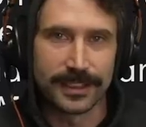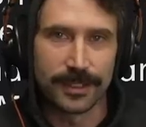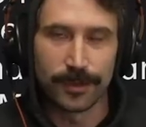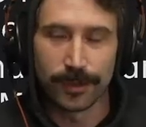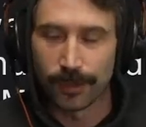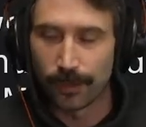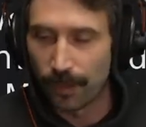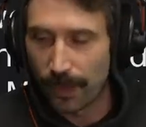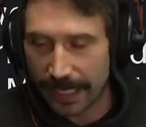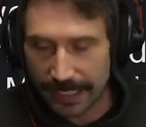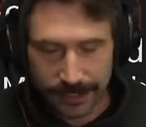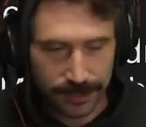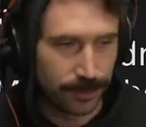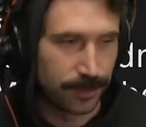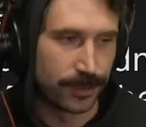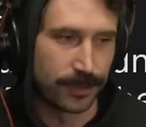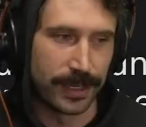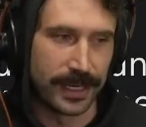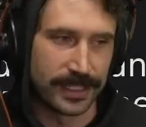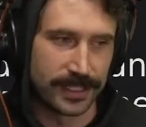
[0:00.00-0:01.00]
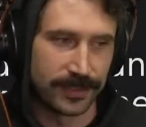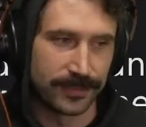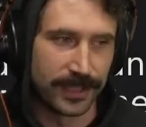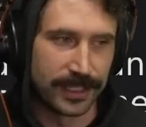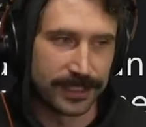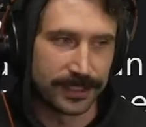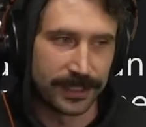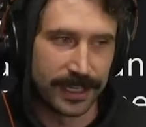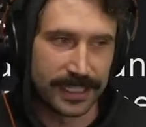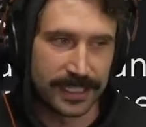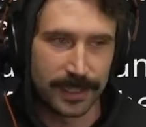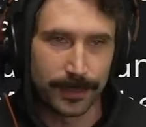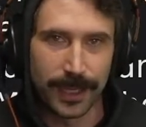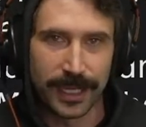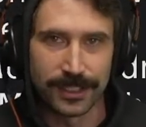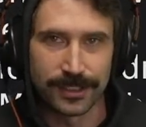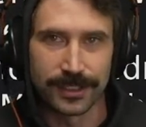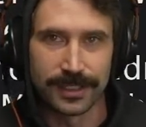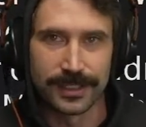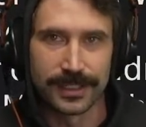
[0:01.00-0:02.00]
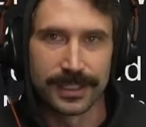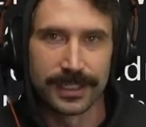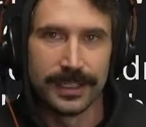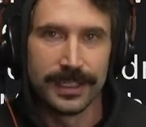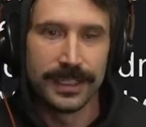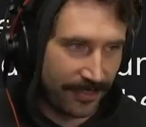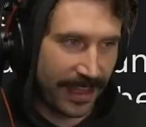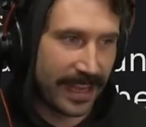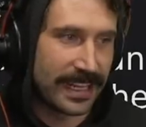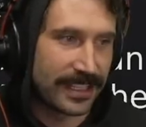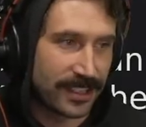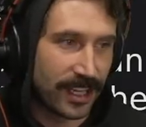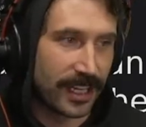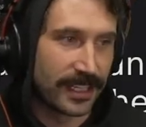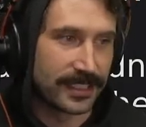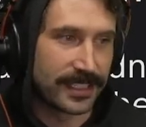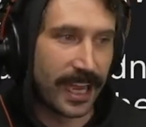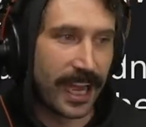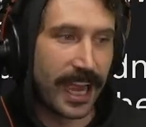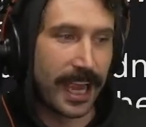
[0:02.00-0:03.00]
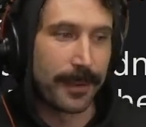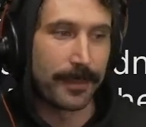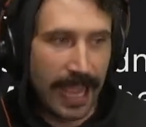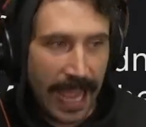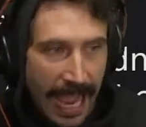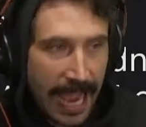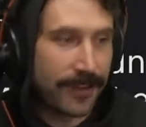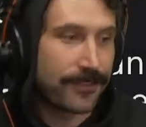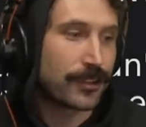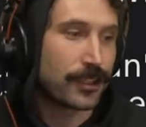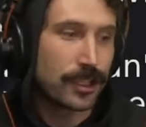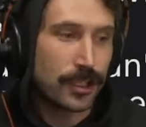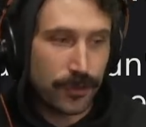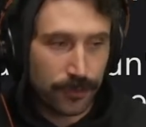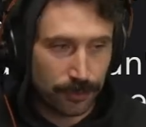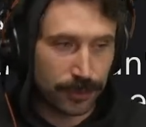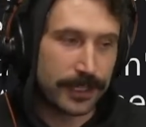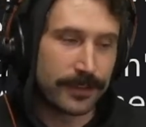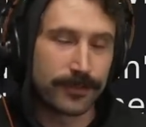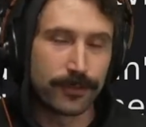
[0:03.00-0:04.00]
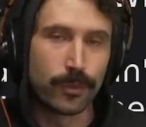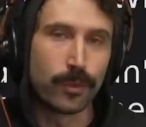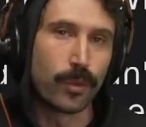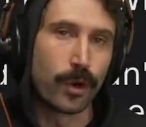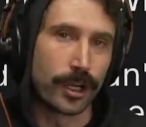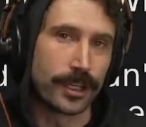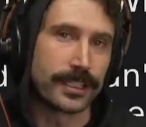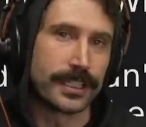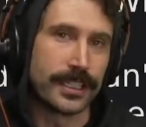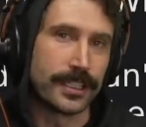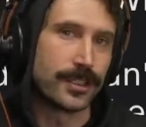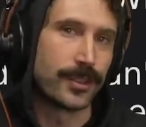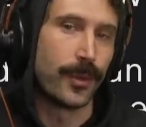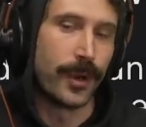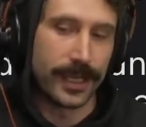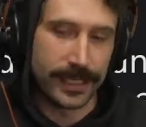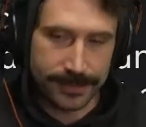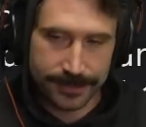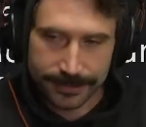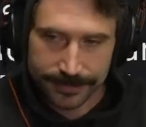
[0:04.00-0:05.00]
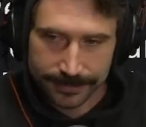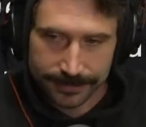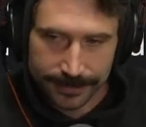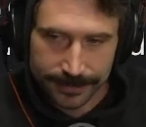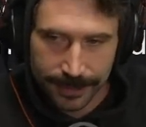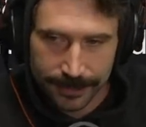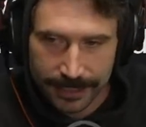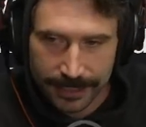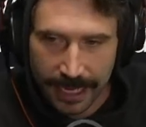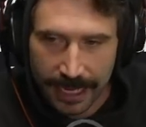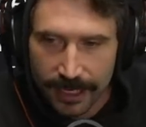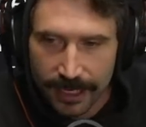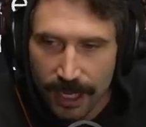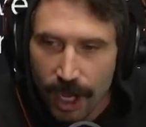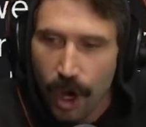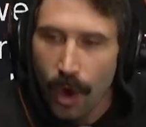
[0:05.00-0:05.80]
you were way too aggressive on your estimations. Then it's on time after you've reworked it twice. Okay.